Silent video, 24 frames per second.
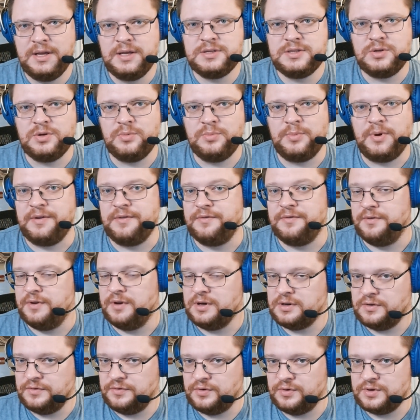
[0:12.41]
So my
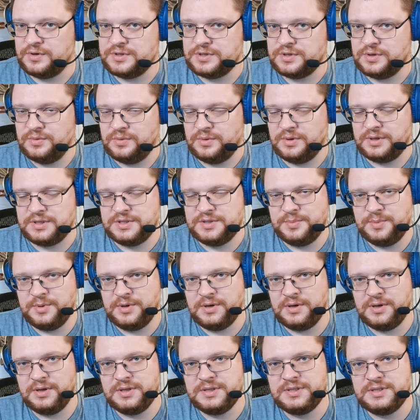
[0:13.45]
very first QA
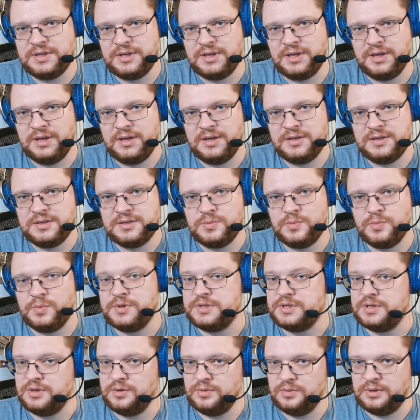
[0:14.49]
experience is
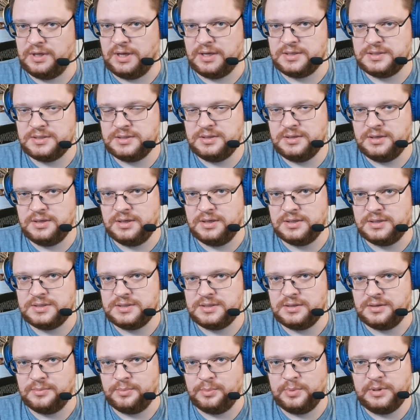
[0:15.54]
was UTest.
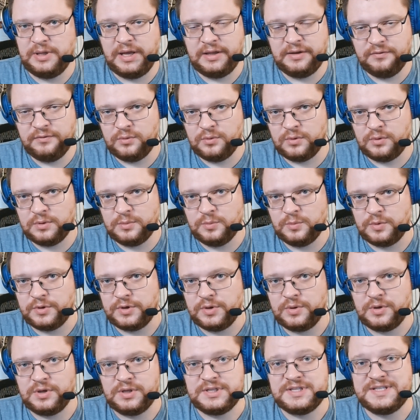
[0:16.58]
It's a platform where
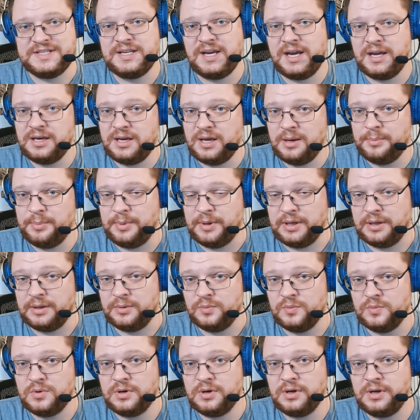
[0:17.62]
you can sign up and
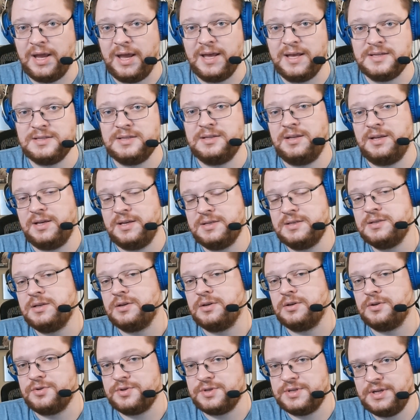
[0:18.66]
work as a tester
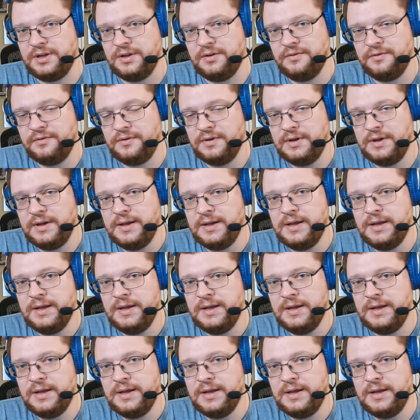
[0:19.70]
yourself.